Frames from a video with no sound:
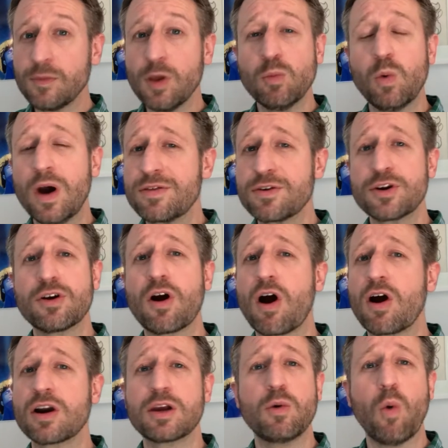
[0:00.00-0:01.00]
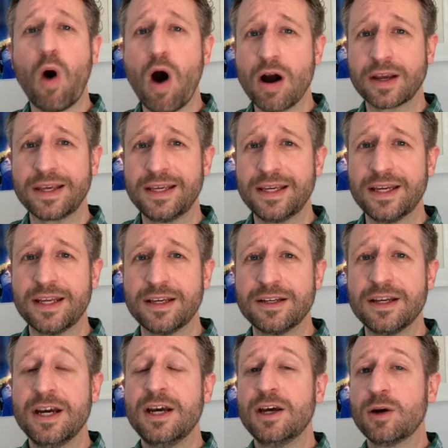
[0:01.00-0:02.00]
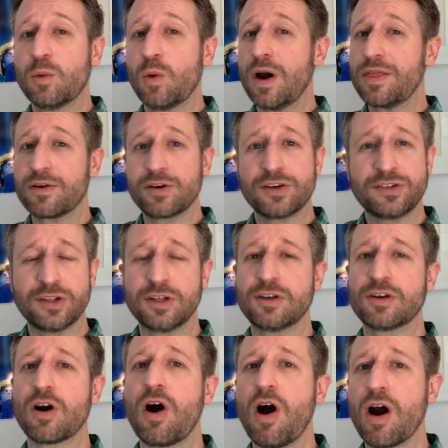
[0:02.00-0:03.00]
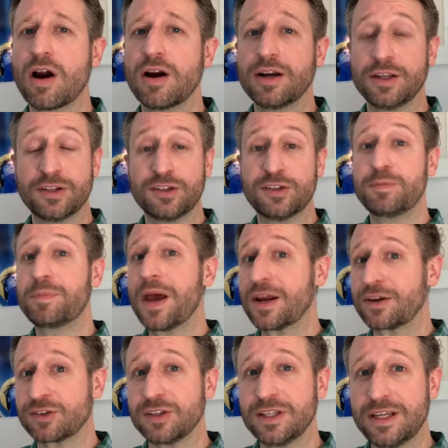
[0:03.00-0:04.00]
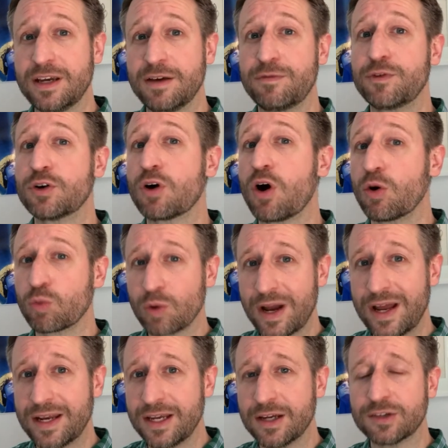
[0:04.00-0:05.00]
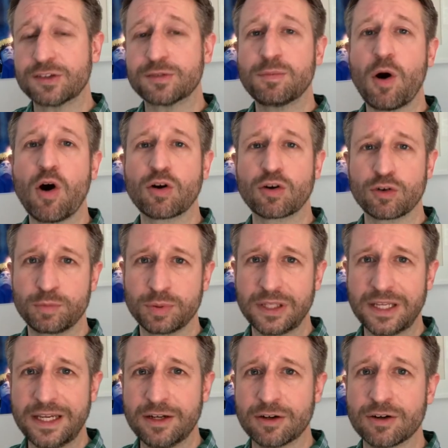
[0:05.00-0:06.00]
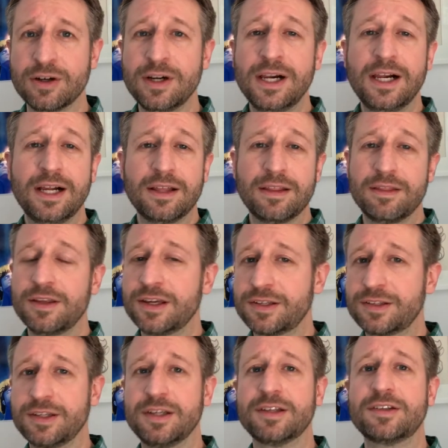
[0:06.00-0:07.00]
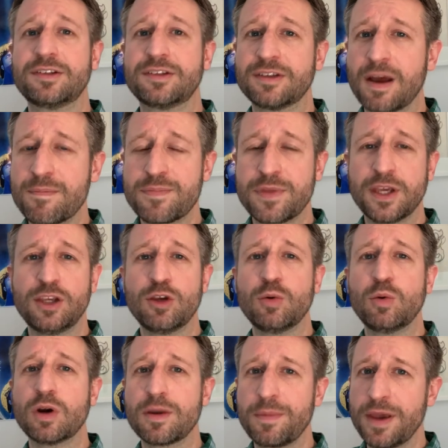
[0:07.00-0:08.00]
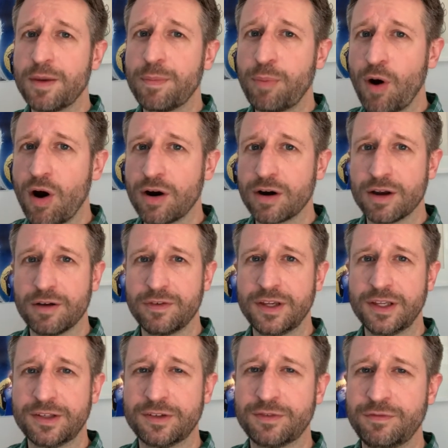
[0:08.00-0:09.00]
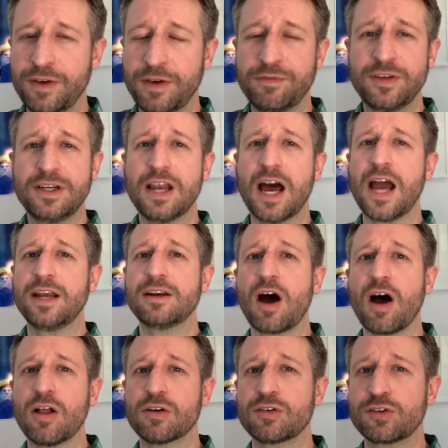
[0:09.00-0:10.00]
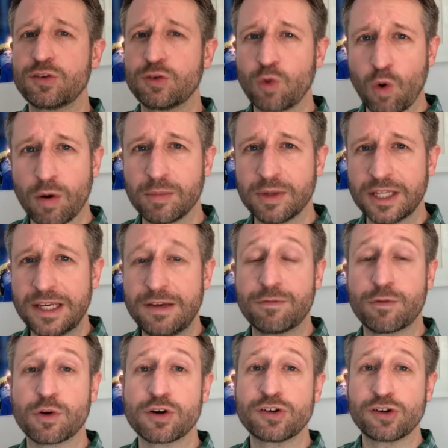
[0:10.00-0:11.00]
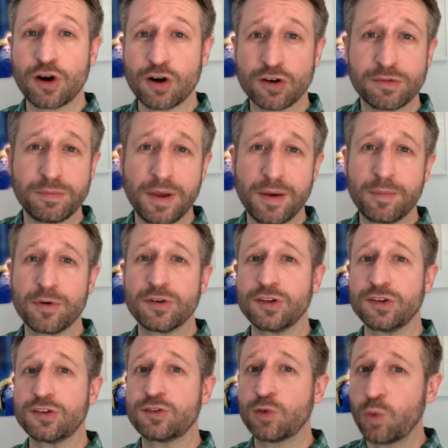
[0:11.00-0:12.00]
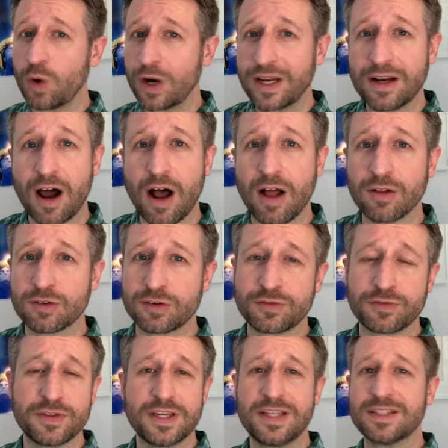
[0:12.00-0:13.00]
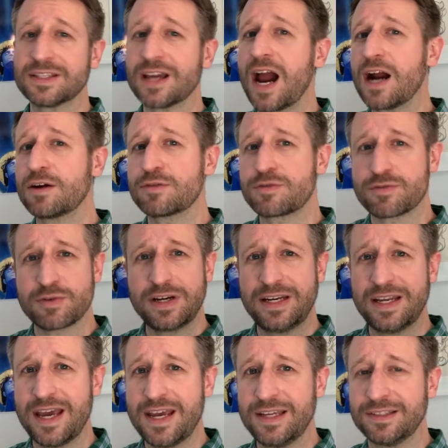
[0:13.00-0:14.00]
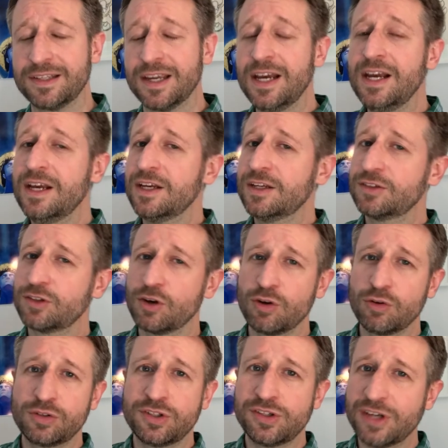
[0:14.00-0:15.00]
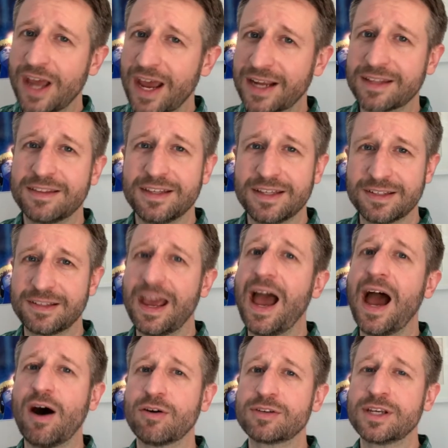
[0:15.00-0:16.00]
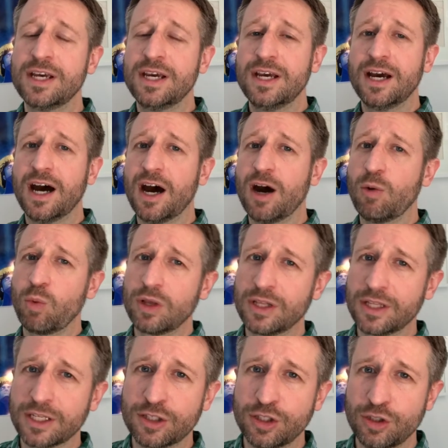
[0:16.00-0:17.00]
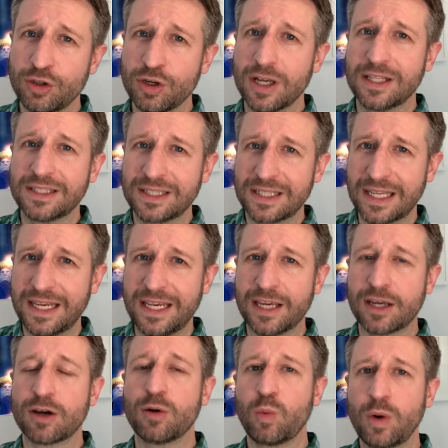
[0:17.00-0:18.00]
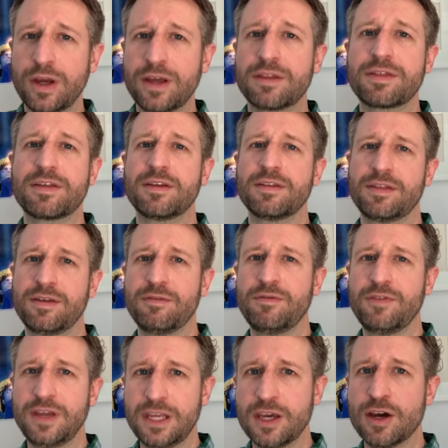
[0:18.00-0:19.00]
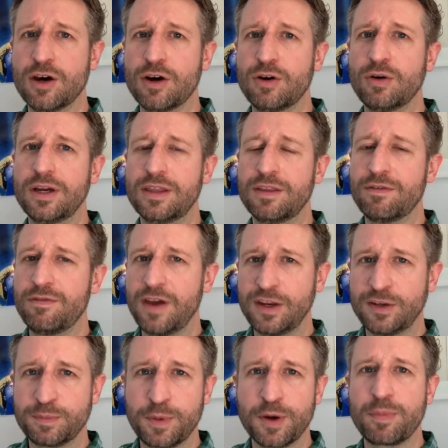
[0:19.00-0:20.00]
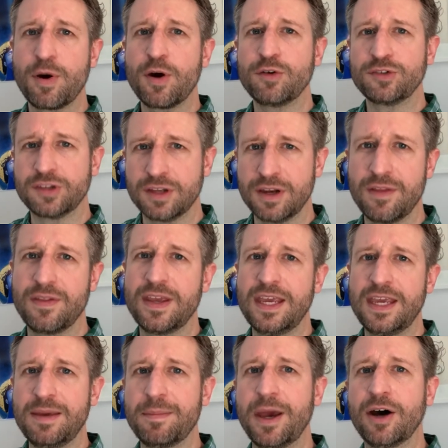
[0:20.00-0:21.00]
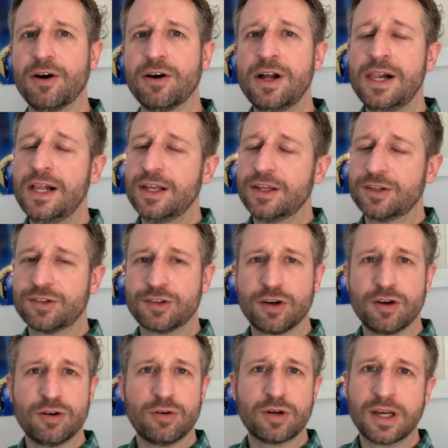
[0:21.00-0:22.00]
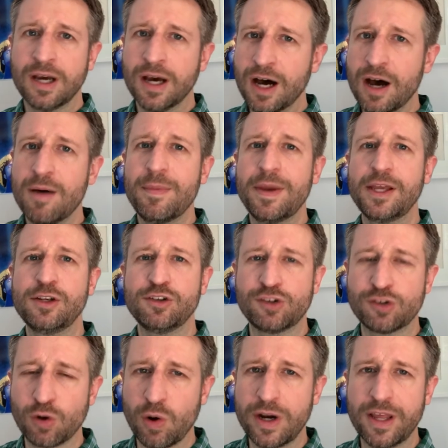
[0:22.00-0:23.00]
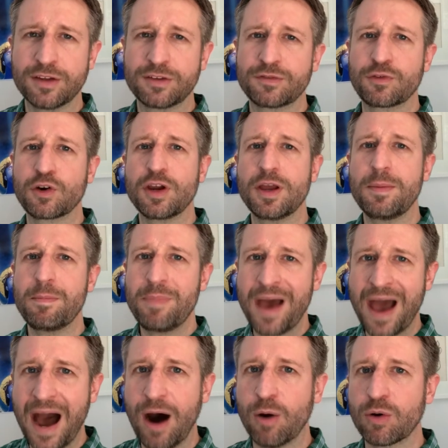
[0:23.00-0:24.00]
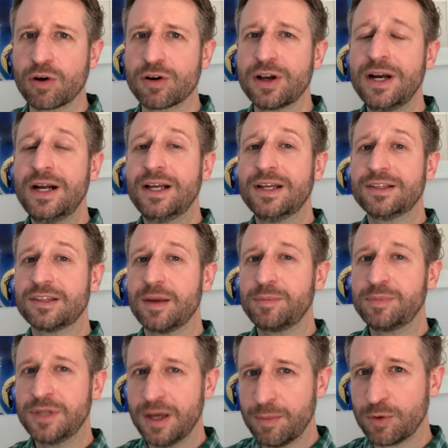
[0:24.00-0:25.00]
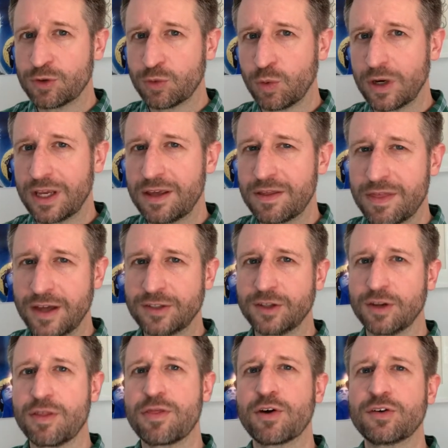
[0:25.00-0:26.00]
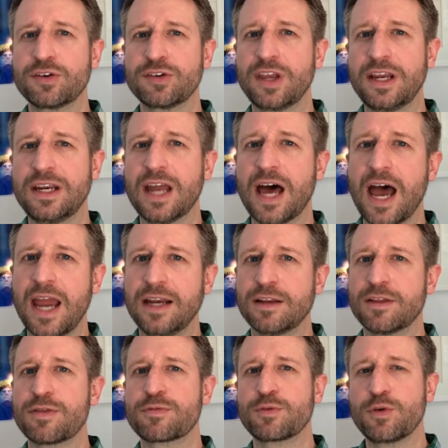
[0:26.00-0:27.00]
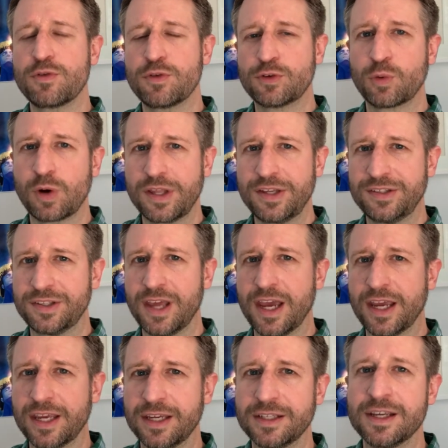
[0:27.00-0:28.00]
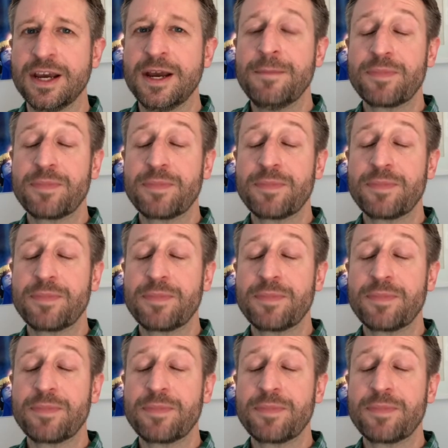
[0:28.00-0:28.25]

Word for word: Whether you're already walking in it, whether it's in your heart, especially if you're already a small group leader this is something you want to be a part of. It's $59 normally for church members, it's $20 for the entire three days. So check this out. Uh, we'll include a link with the video and the Facebook post and in the email. So come and join us for Empowered September 20th. That's a Thursday night through the 22nd.